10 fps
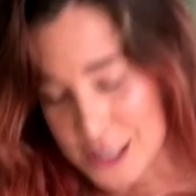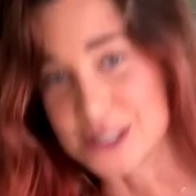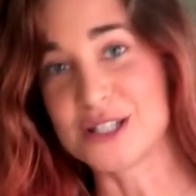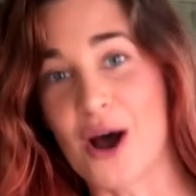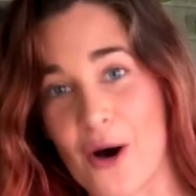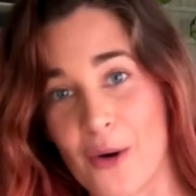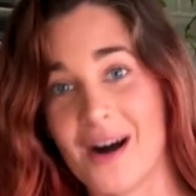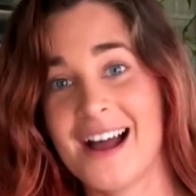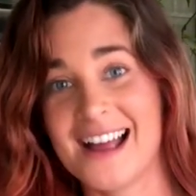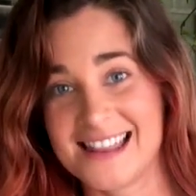
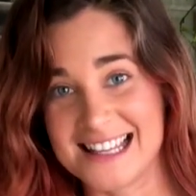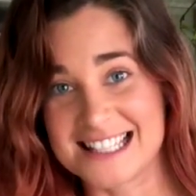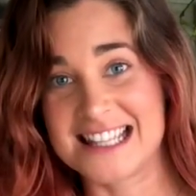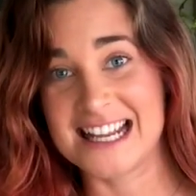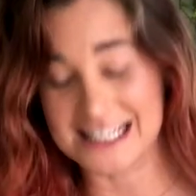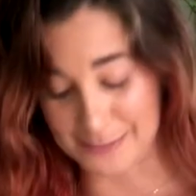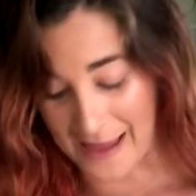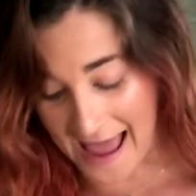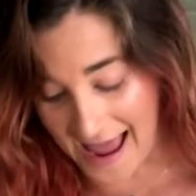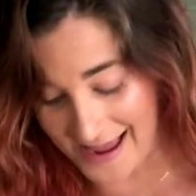So this thing is
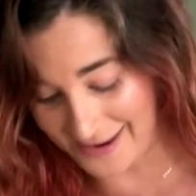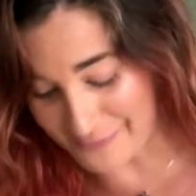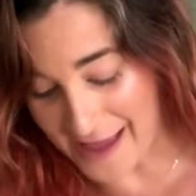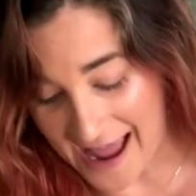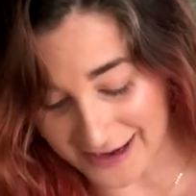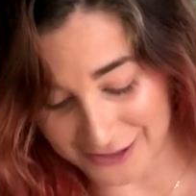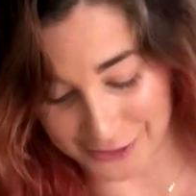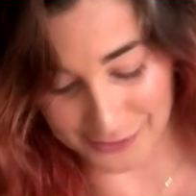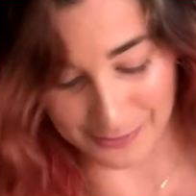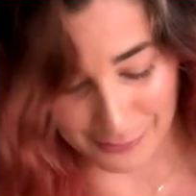packed
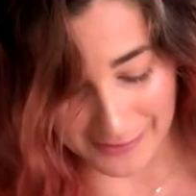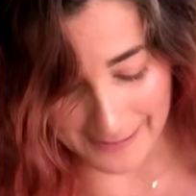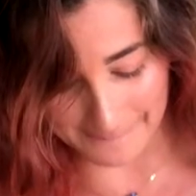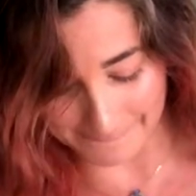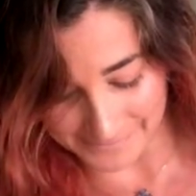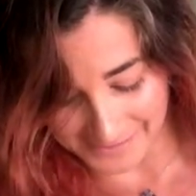to the brim,